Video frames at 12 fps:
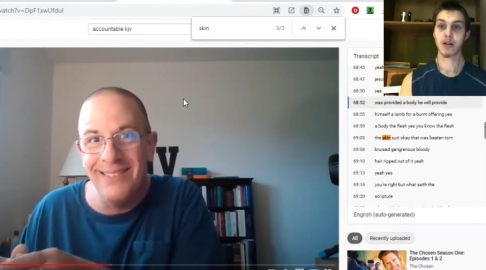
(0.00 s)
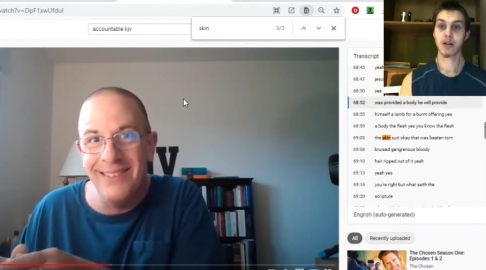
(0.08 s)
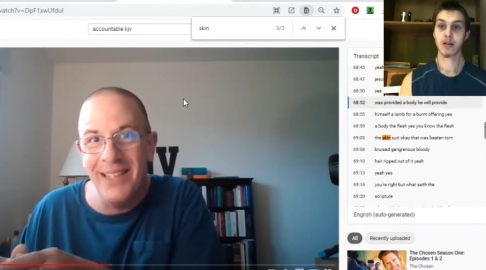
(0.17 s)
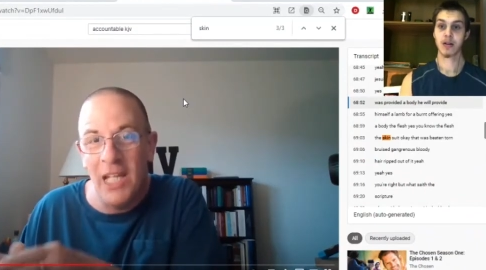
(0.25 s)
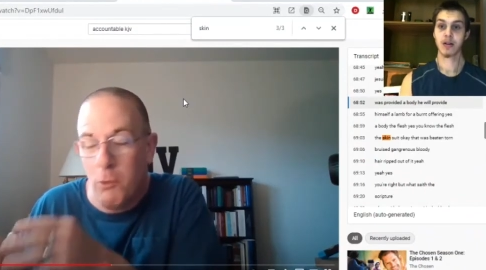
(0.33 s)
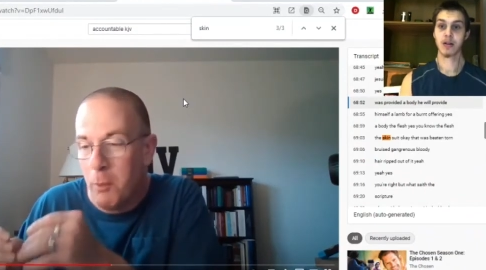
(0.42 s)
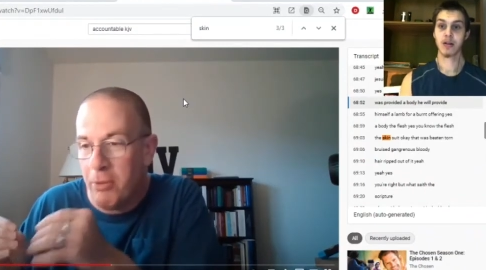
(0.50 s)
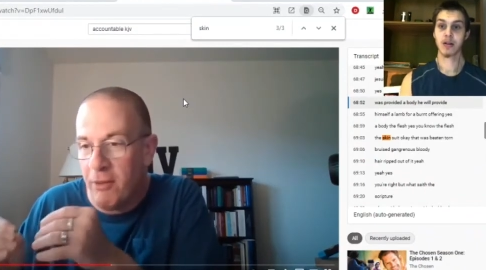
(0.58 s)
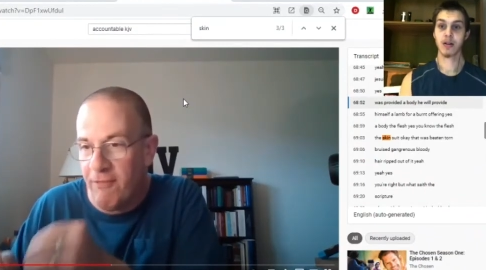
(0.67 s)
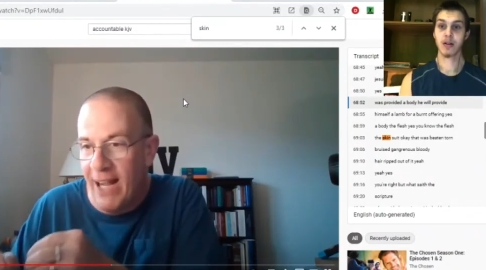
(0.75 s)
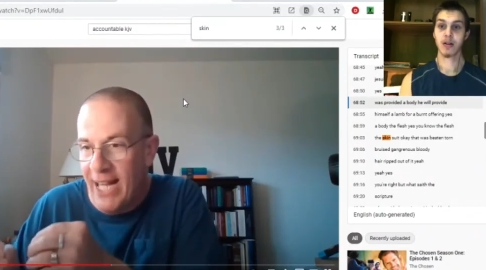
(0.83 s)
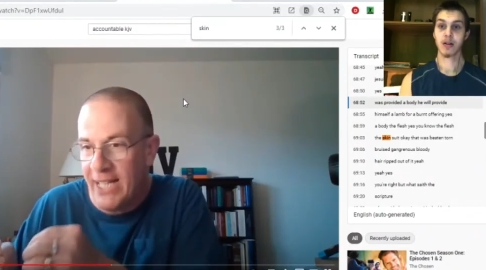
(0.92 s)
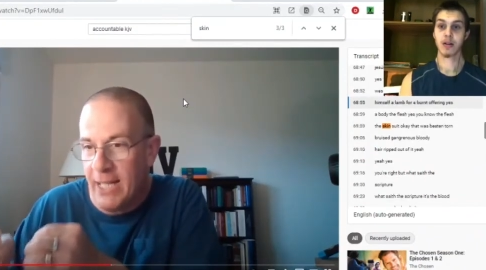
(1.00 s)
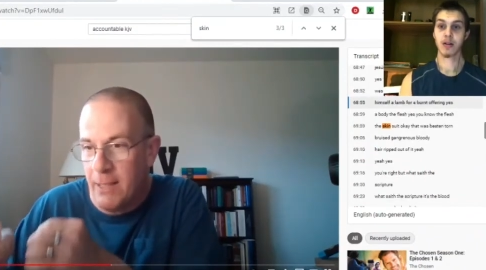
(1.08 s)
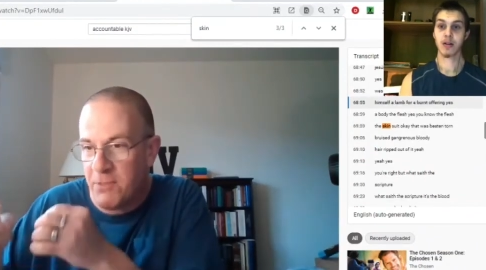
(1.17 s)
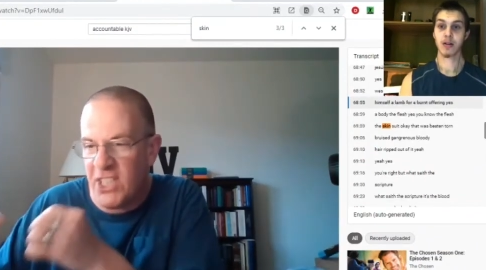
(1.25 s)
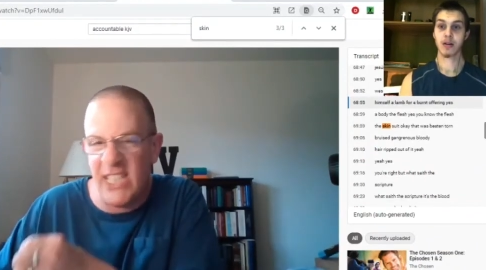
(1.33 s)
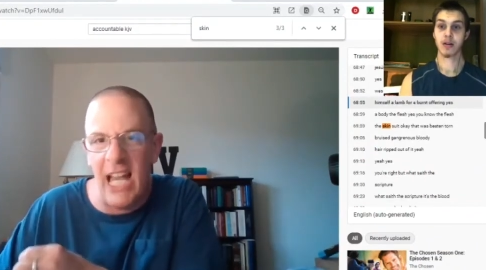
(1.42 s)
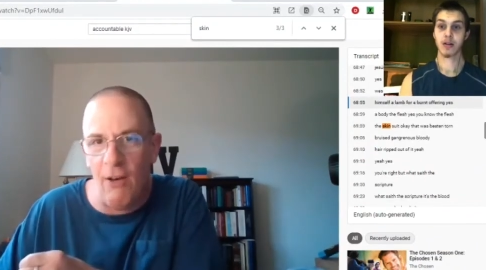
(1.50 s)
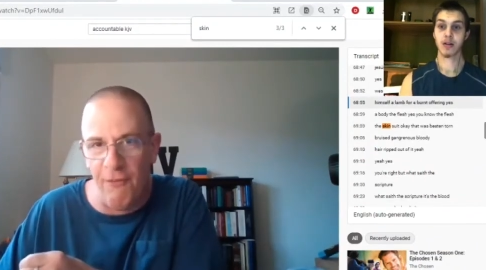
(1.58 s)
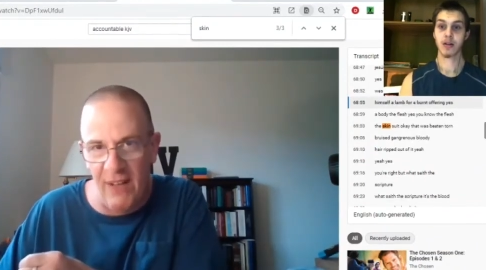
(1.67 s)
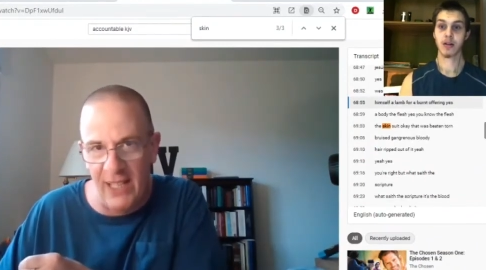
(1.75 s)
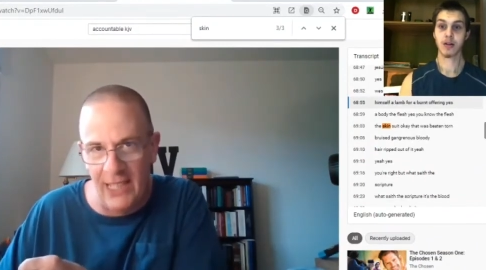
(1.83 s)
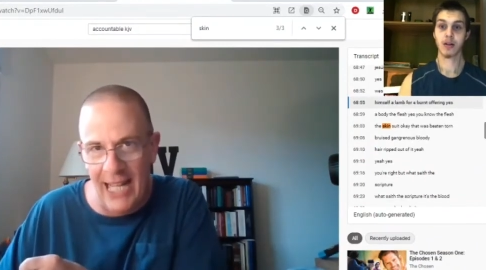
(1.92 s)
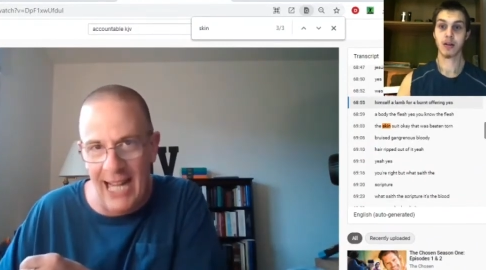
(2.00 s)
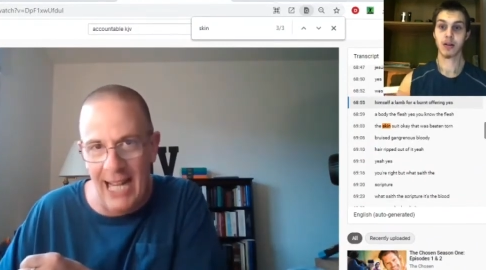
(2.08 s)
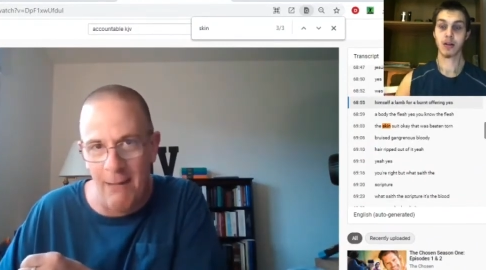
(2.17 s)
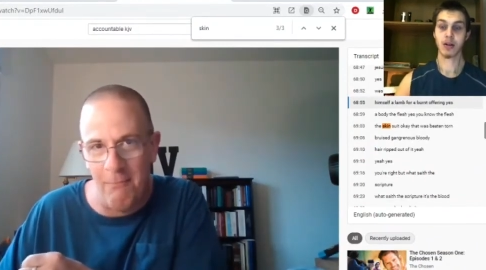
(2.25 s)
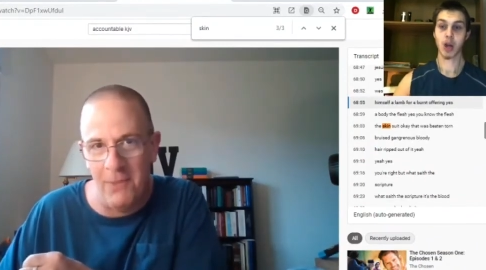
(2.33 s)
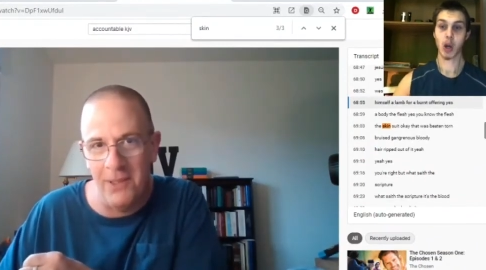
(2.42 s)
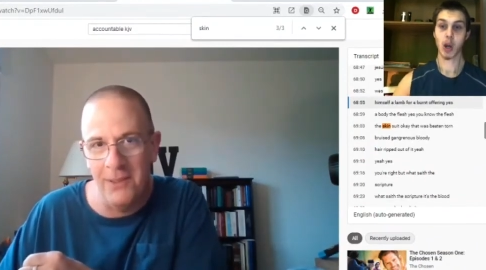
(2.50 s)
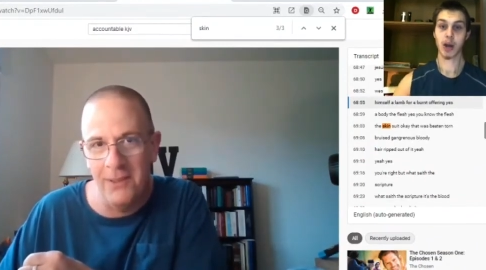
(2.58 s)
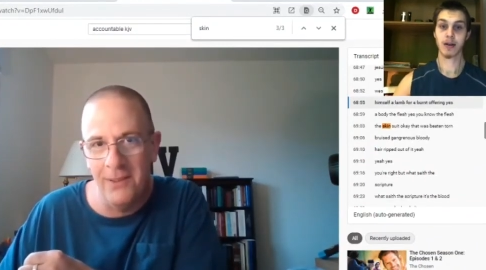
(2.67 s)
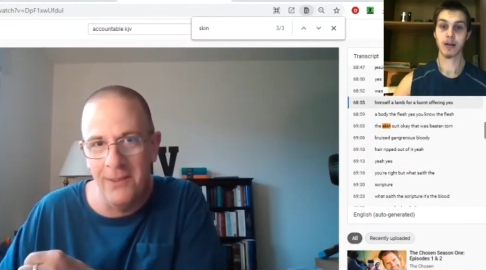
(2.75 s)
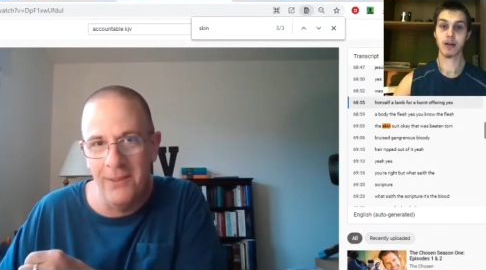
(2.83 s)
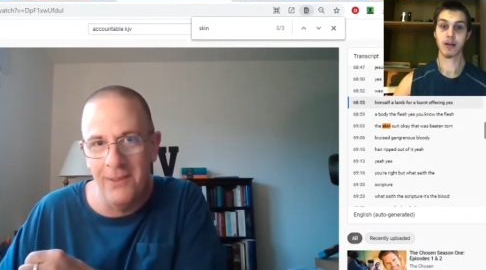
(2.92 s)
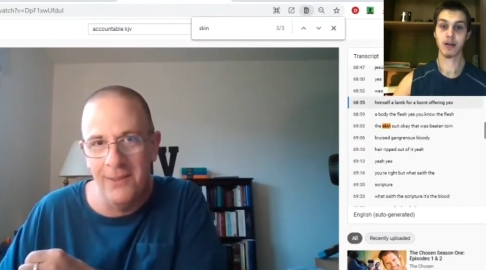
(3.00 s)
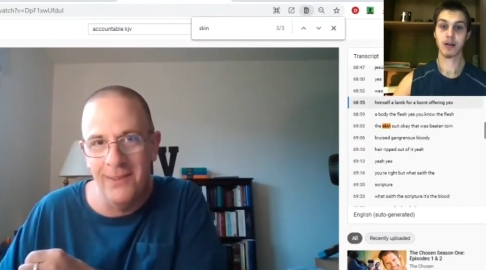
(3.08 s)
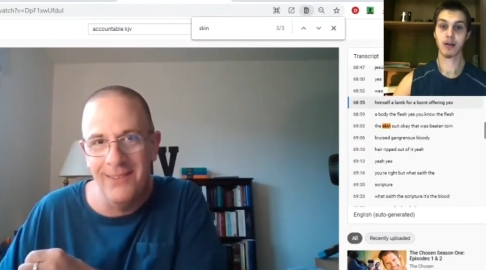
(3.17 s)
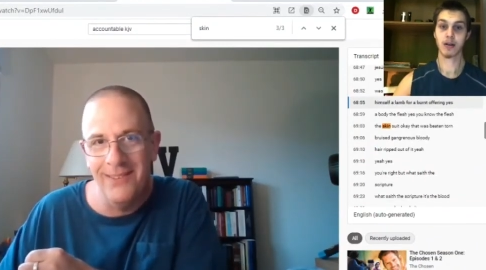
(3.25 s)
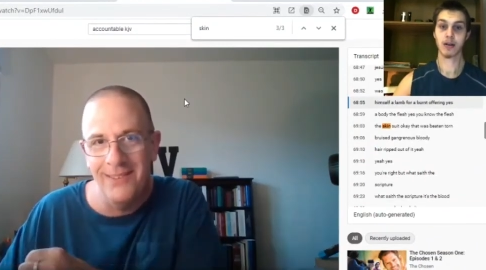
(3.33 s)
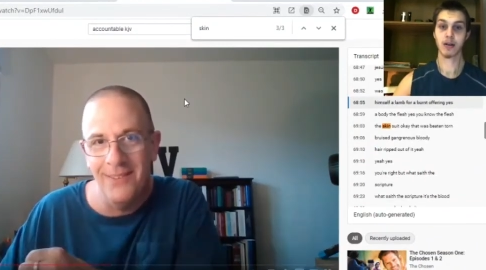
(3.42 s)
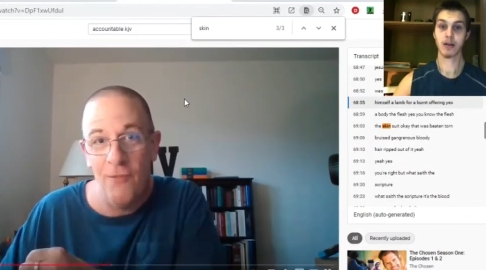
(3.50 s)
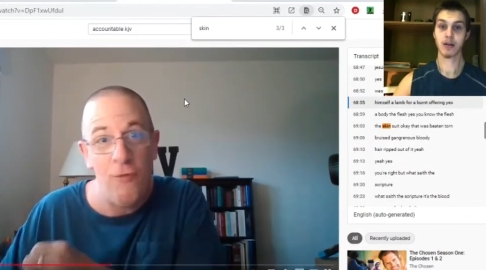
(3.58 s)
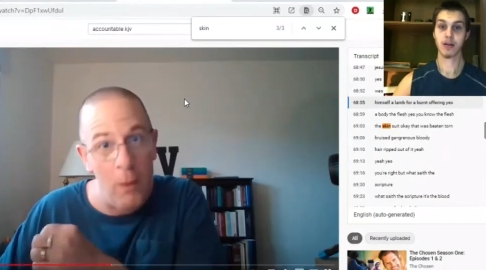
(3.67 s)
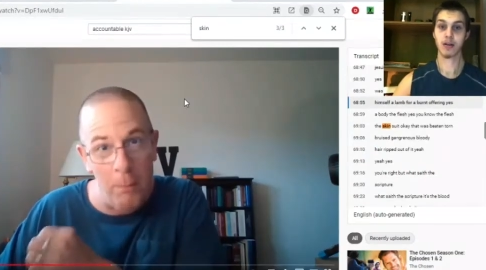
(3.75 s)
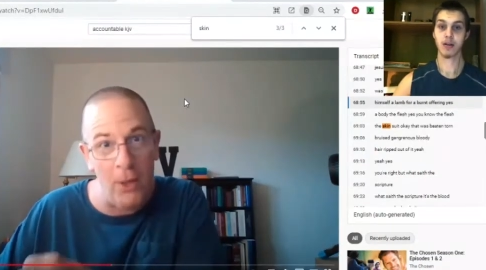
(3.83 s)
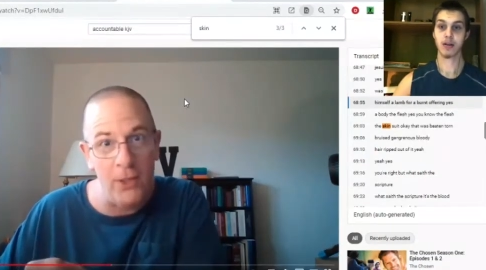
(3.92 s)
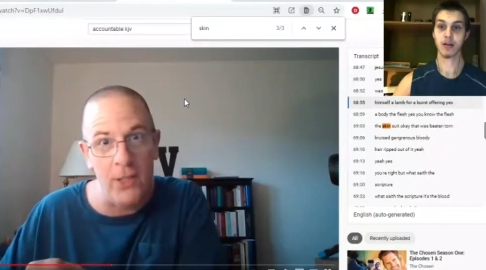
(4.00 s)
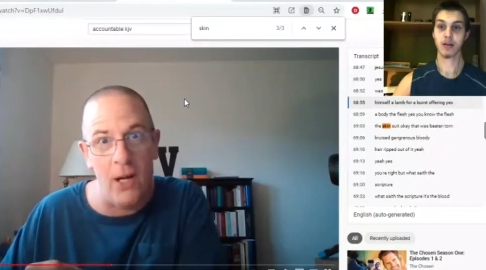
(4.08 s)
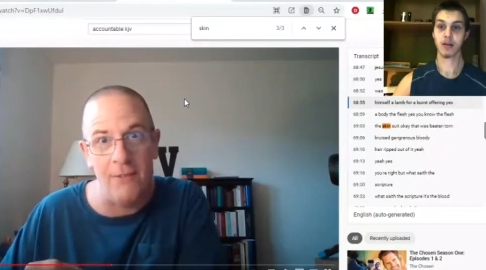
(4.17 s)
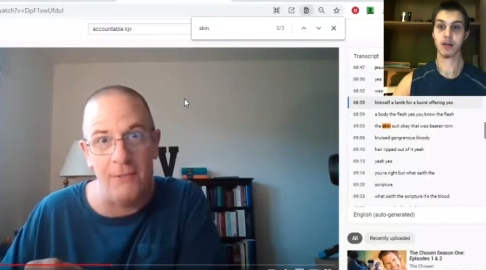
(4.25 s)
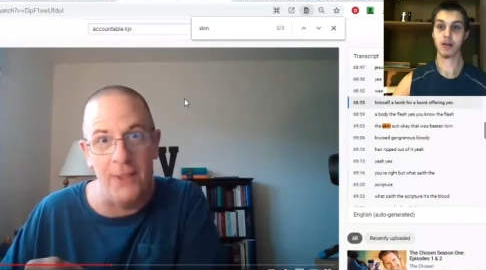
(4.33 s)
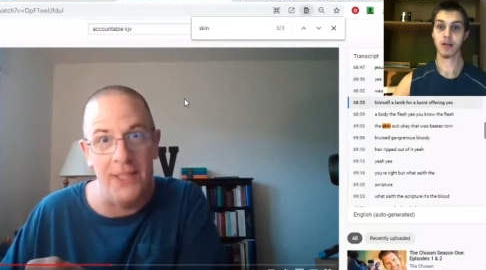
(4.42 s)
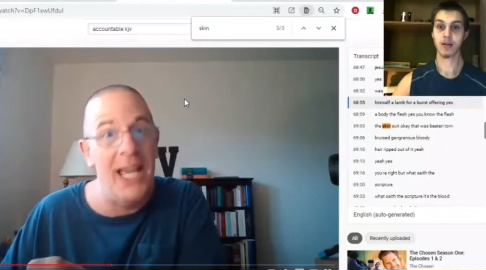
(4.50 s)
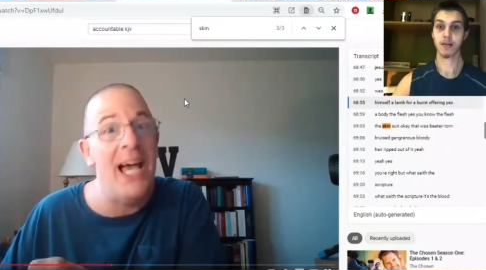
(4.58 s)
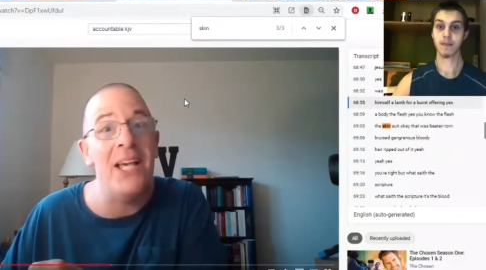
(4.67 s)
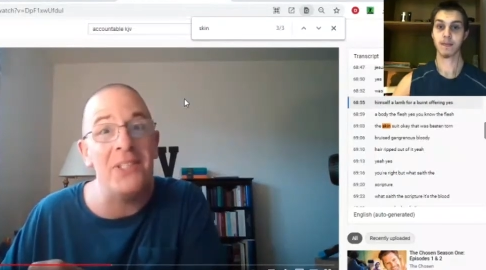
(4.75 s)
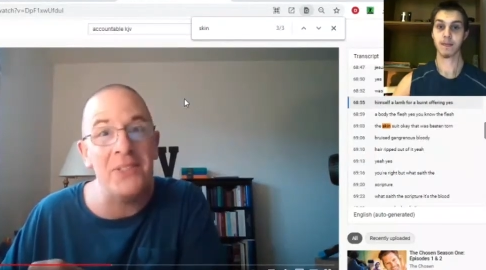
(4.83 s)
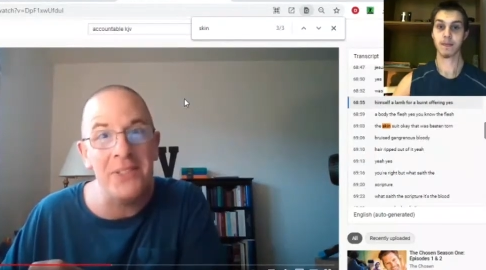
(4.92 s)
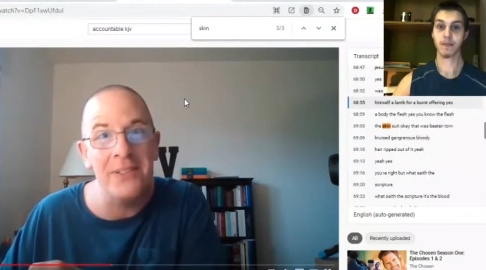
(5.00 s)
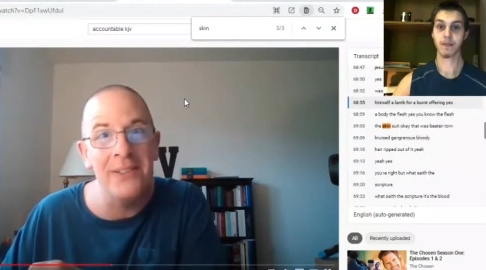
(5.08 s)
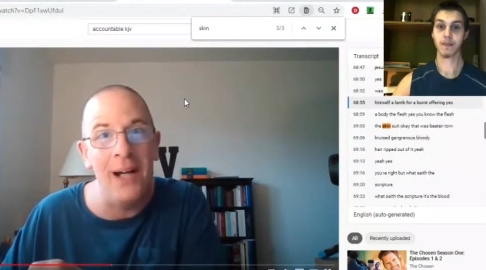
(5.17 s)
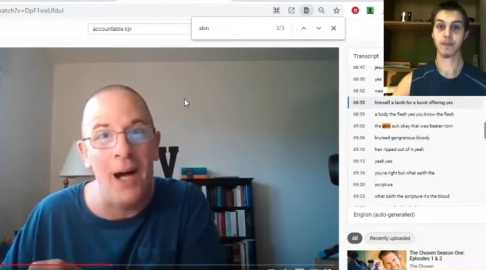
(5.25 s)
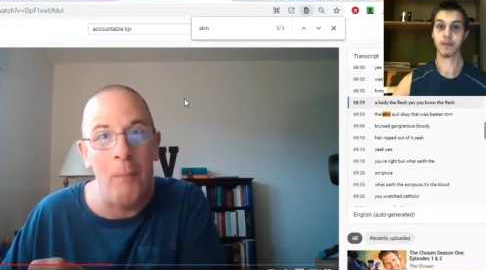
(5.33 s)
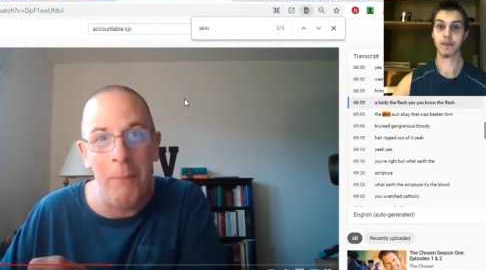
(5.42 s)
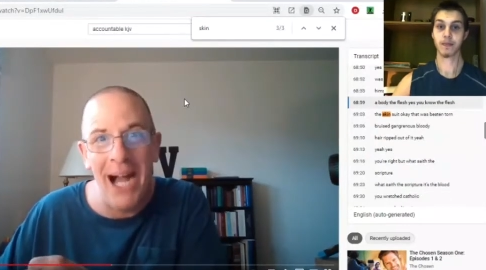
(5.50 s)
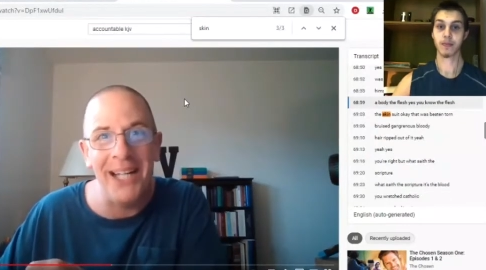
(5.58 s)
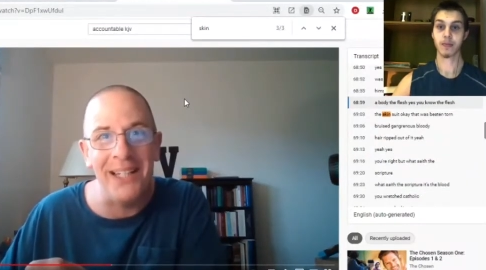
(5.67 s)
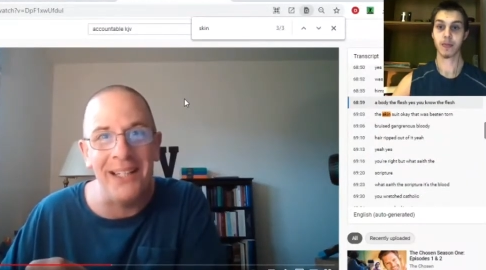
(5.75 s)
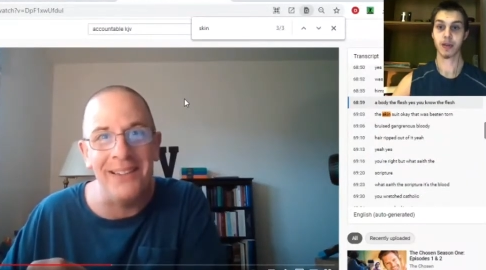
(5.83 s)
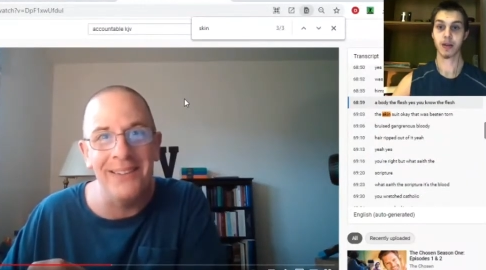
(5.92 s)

Speaker 1: He will provide himself a lamb for a burnt offering. Yes, a body.